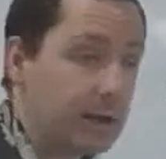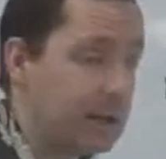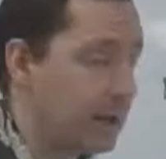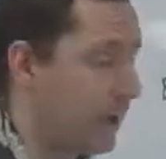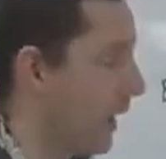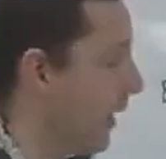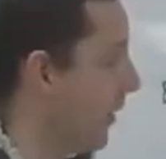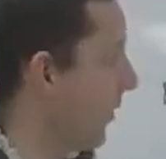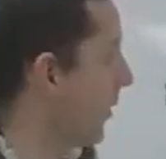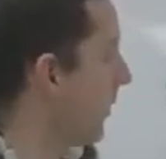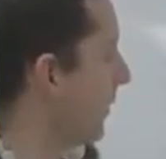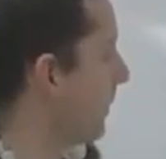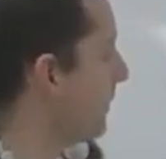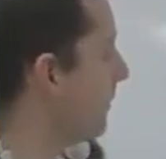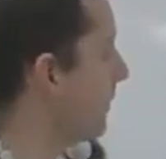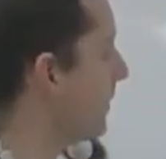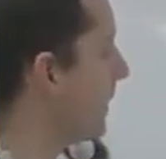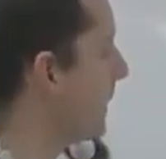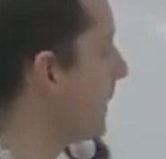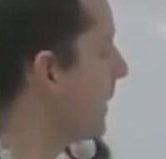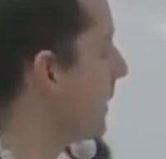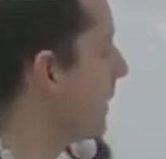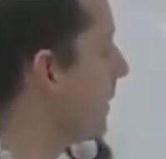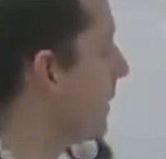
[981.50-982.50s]
together.
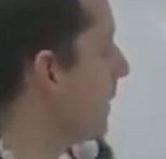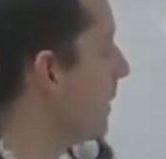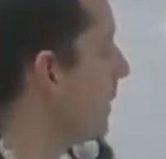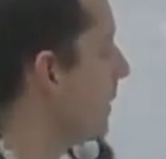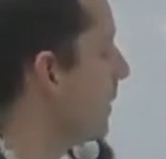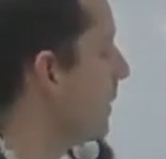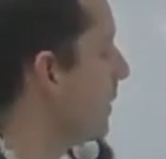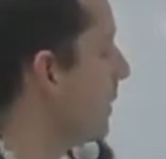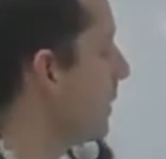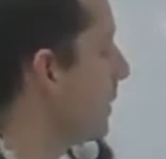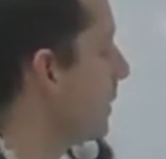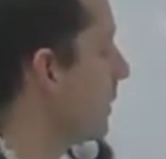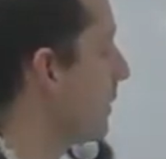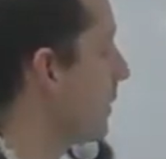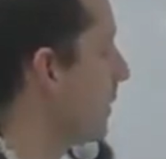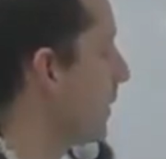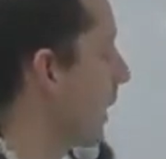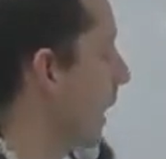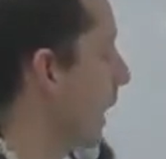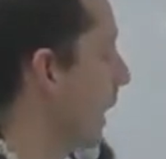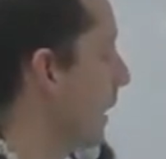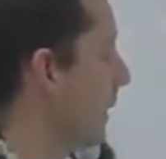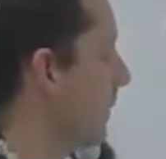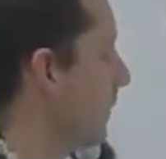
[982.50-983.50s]

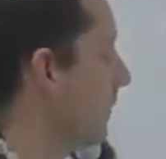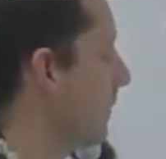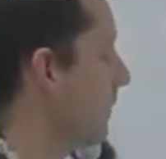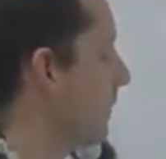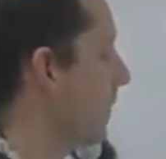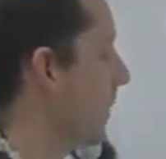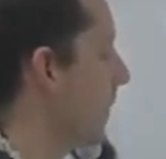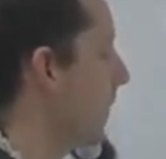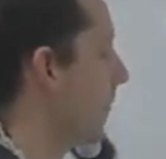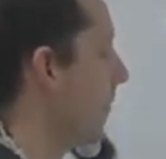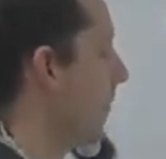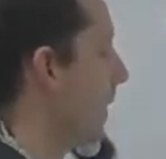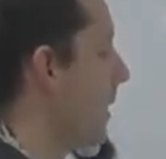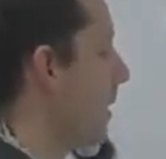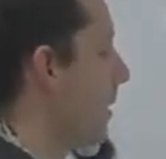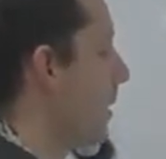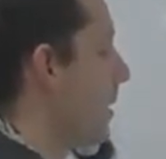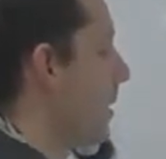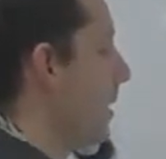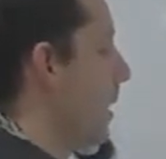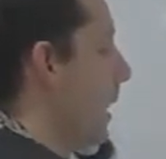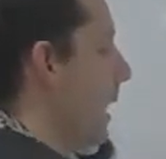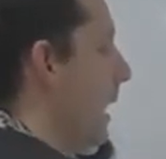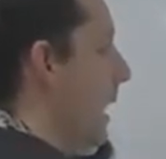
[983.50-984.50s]
Okay?
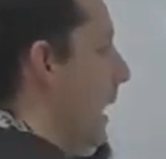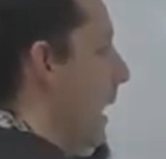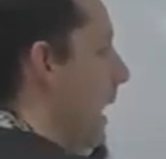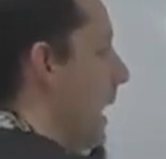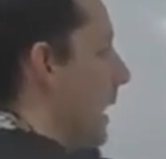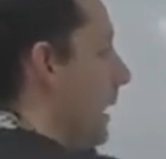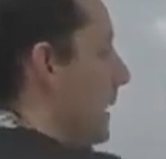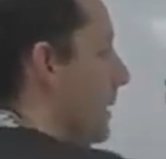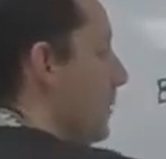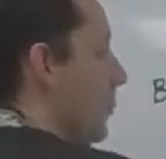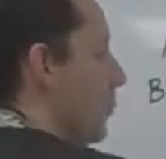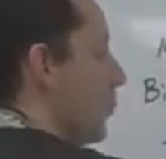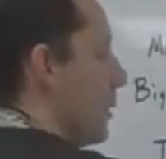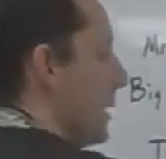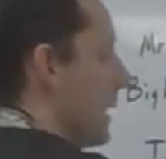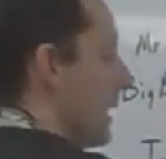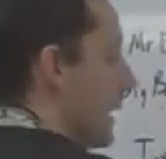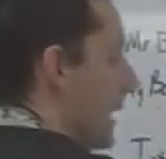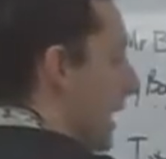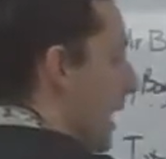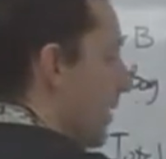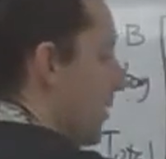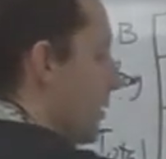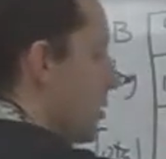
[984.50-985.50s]
And we can
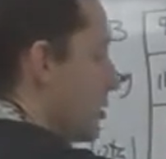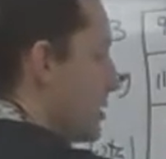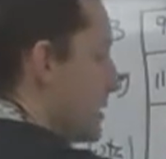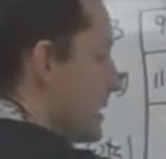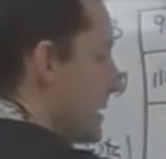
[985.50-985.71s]
add those